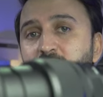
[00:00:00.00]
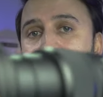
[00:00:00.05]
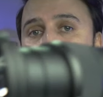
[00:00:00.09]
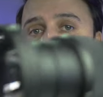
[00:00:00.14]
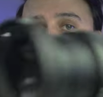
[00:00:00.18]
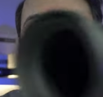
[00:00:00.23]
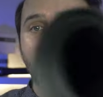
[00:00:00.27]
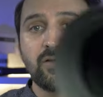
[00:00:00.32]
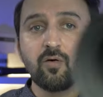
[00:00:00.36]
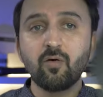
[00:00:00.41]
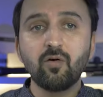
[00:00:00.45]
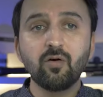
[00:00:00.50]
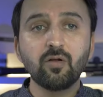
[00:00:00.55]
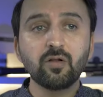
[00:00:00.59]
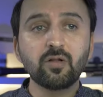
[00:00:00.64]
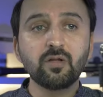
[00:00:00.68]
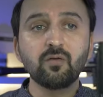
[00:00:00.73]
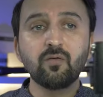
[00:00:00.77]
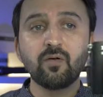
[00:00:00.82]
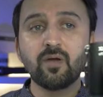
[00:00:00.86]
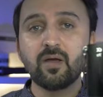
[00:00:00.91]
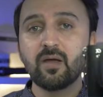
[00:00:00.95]
in all the
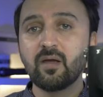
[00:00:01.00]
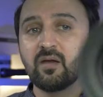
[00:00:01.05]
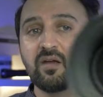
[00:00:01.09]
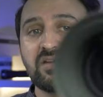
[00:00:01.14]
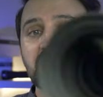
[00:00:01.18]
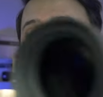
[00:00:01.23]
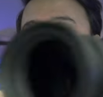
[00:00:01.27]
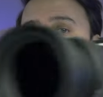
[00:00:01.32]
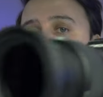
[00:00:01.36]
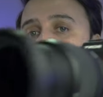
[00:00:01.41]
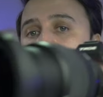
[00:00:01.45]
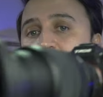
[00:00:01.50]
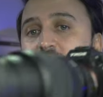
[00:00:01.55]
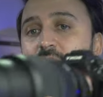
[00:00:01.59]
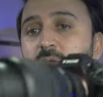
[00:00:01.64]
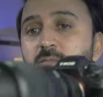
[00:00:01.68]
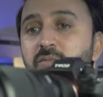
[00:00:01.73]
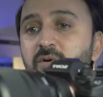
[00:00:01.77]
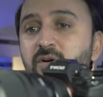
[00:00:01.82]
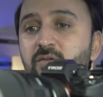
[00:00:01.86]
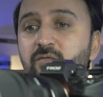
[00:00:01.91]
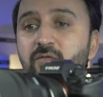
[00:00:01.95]
way. It's working
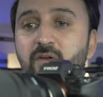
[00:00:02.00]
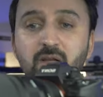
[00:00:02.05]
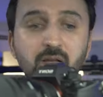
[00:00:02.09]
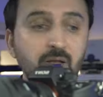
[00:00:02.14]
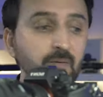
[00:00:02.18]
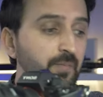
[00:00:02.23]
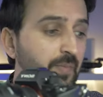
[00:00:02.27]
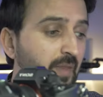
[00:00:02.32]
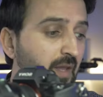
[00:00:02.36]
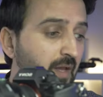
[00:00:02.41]
perfectly.